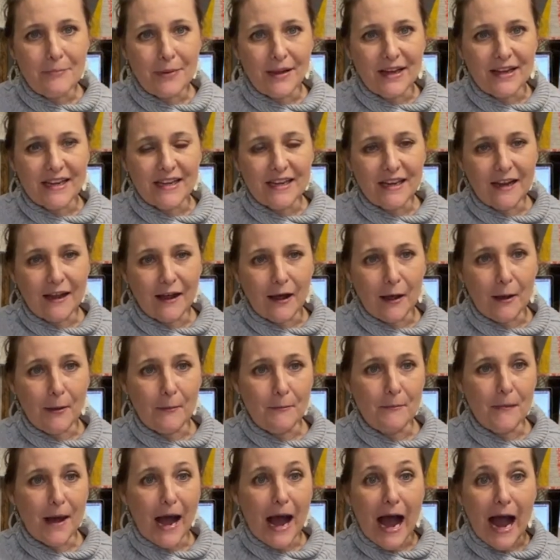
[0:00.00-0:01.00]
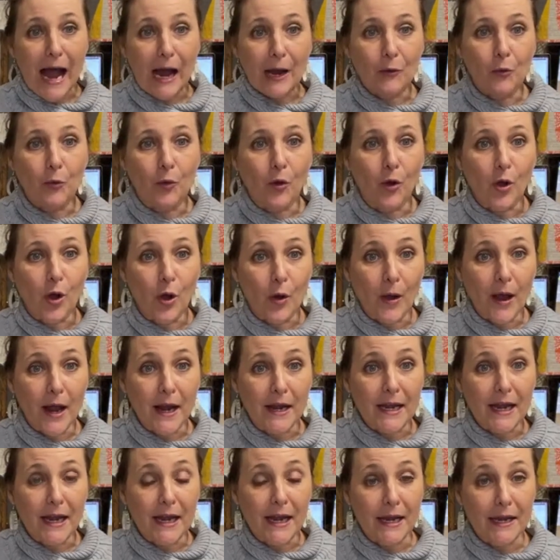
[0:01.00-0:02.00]
But I will go
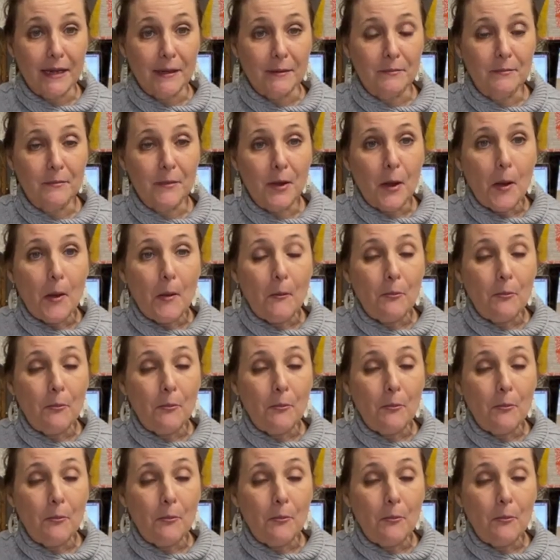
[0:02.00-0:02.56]
ahead and